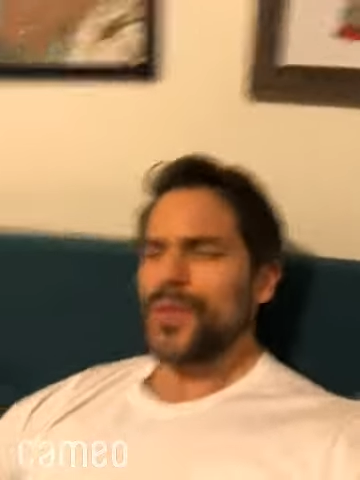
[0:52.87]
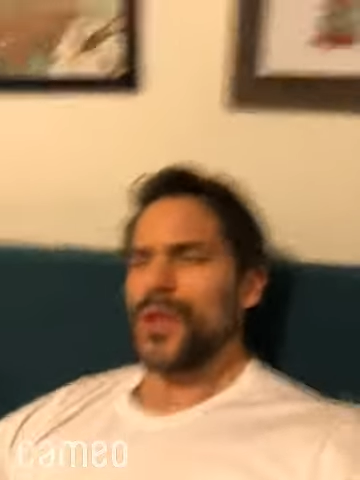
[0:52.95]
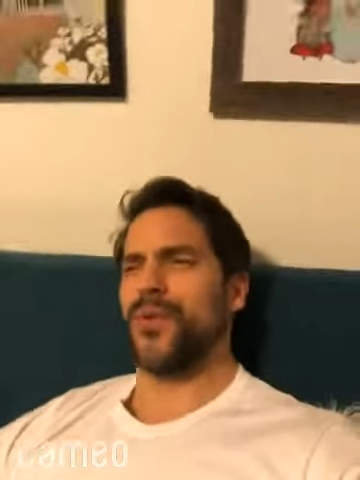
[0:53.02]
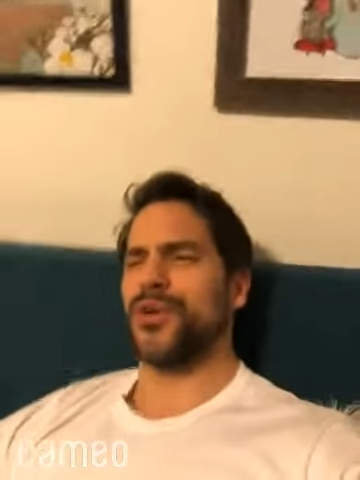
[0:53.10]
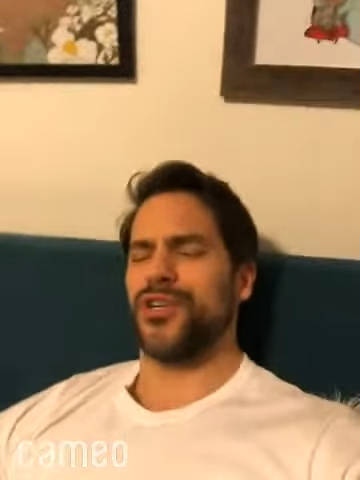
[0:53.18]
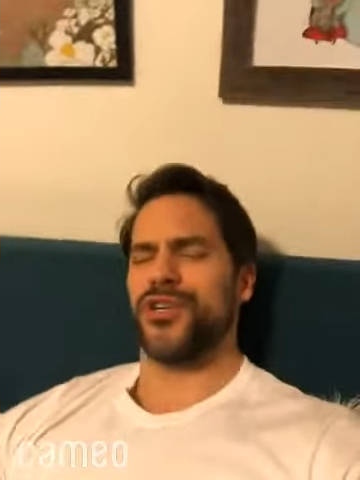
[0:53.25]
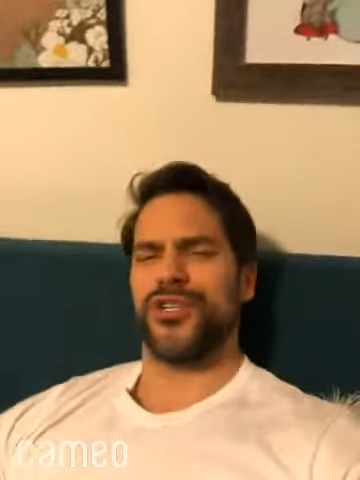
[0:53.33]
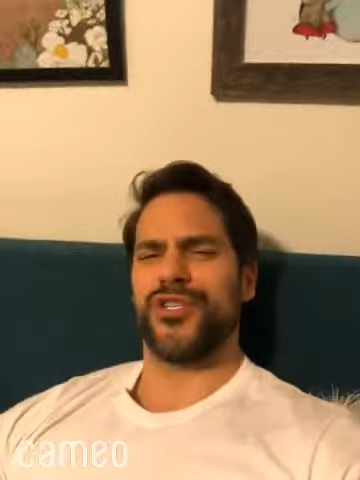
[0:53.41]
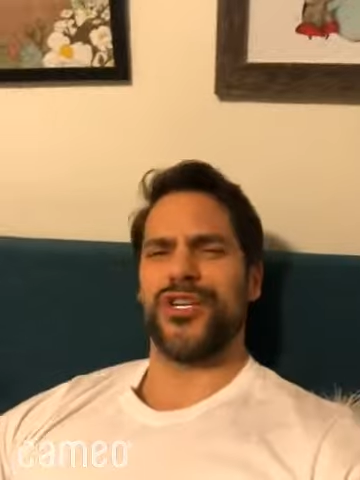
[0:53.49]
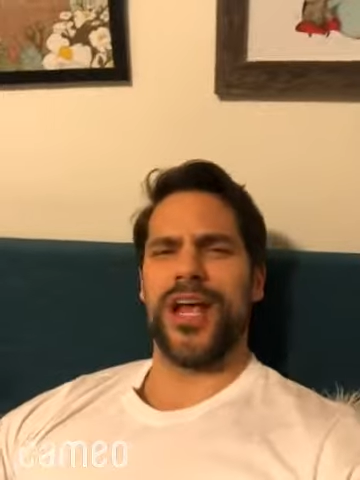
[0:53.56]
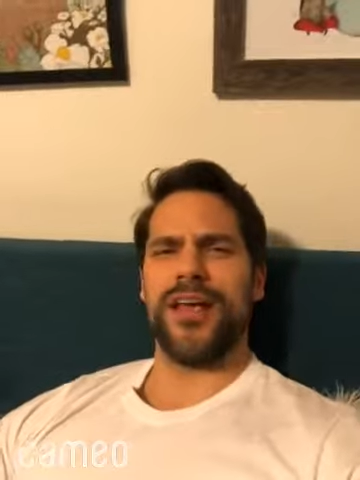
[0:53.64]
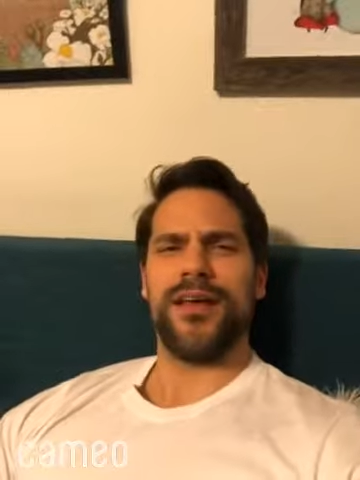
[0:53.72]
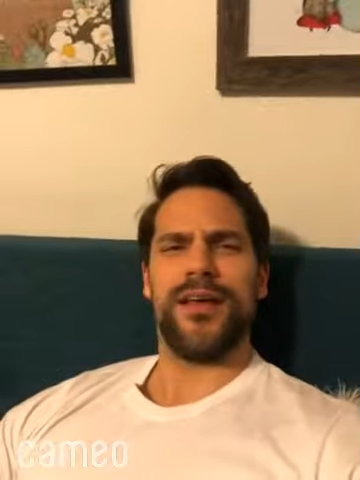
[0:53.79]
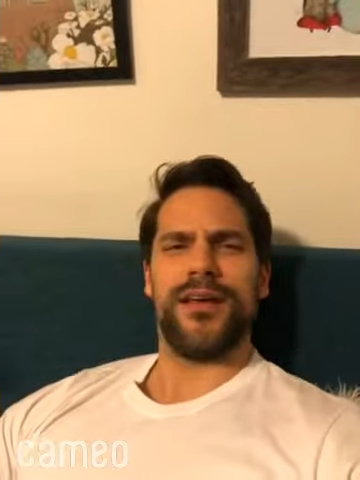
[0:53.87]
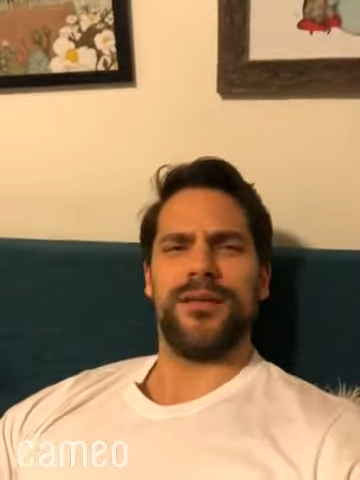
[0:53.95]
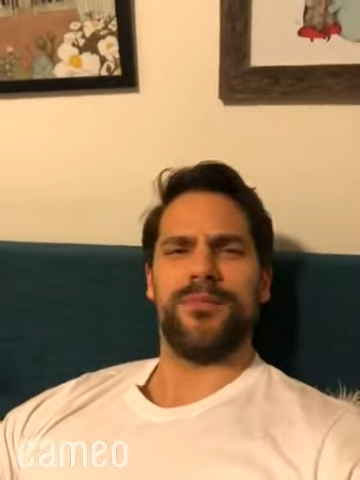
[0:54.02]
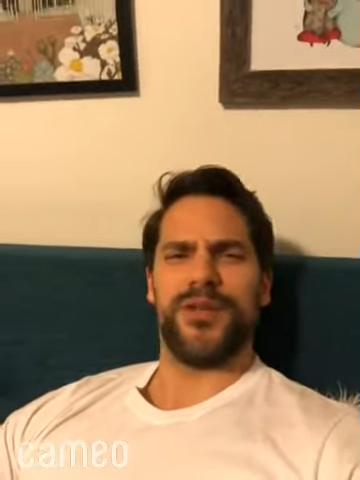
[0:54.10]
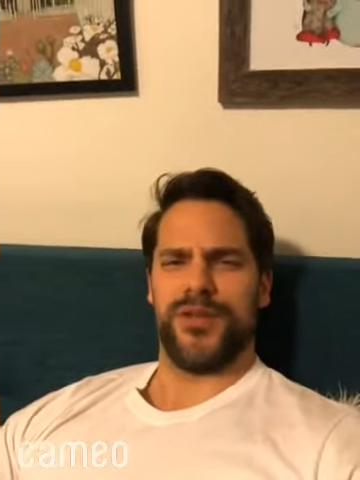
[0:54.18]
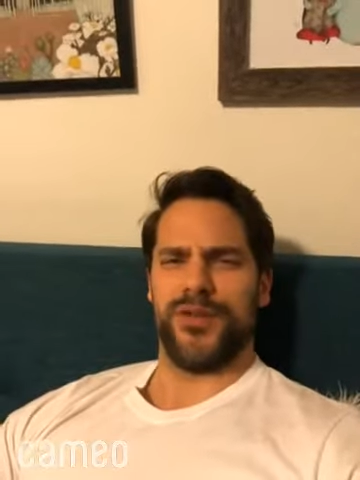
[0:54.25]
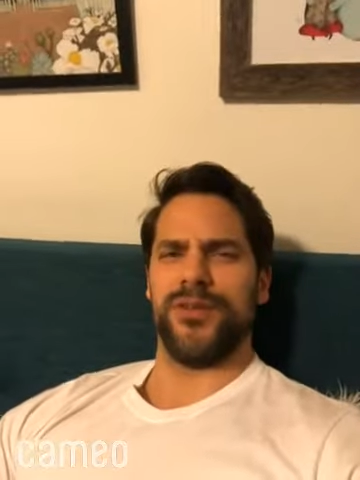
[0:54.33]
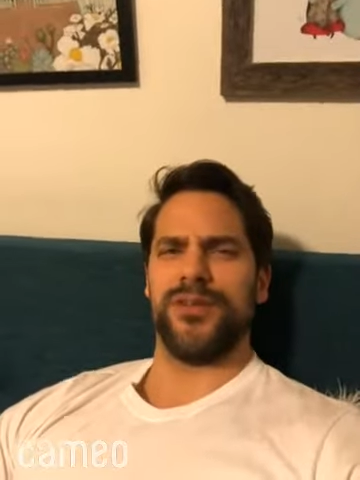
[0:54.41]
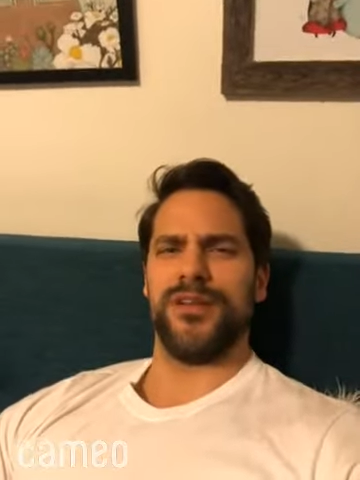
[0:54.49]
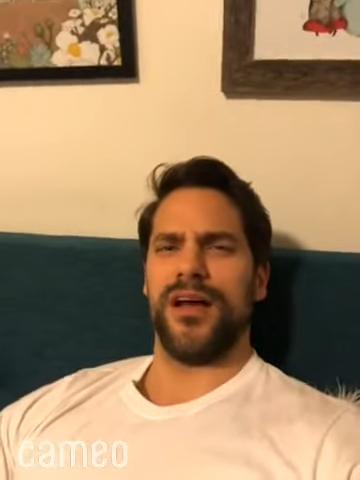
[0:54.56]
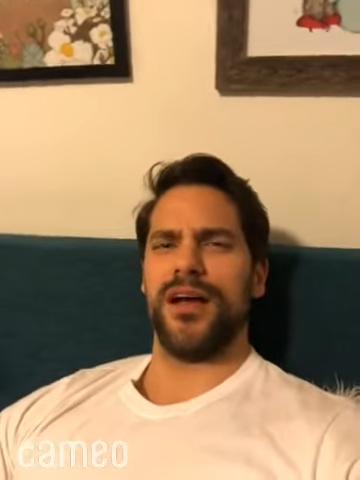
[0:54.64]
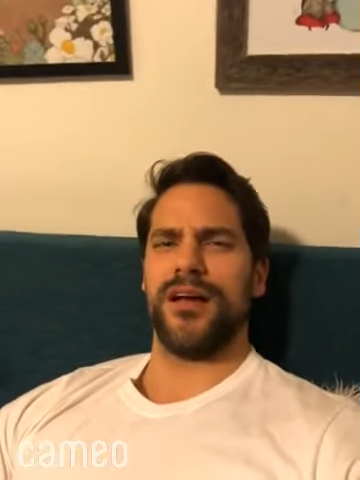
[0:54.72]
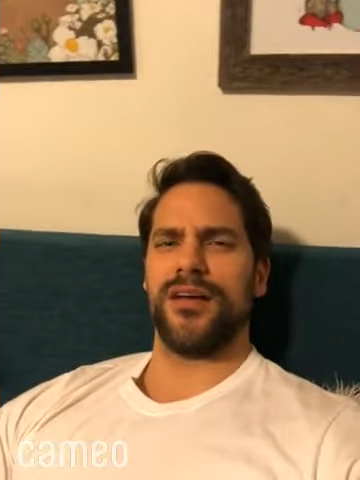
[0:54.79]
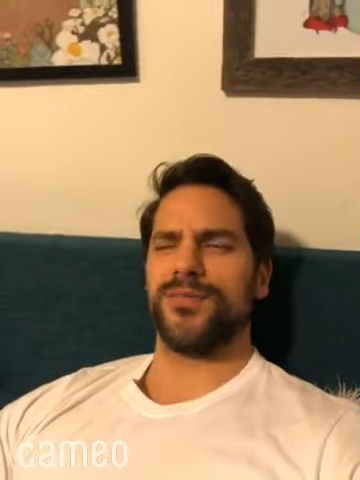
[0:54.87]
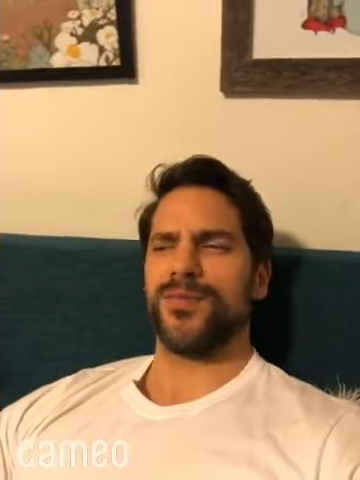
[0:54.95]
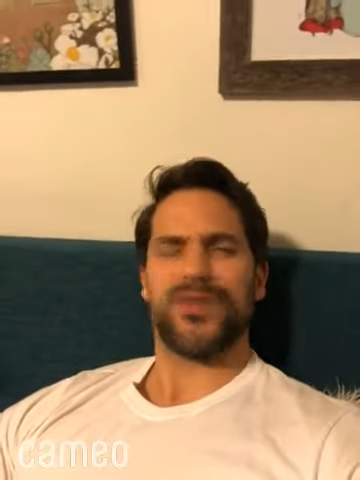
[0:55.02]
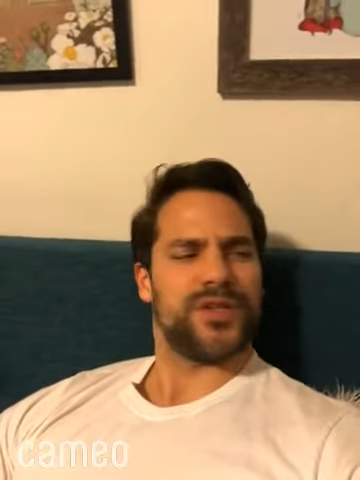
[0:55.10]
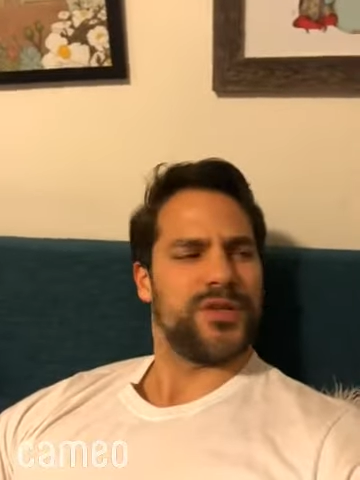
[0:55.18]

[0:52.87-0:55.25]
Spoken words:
where Shay Mitchell is supposed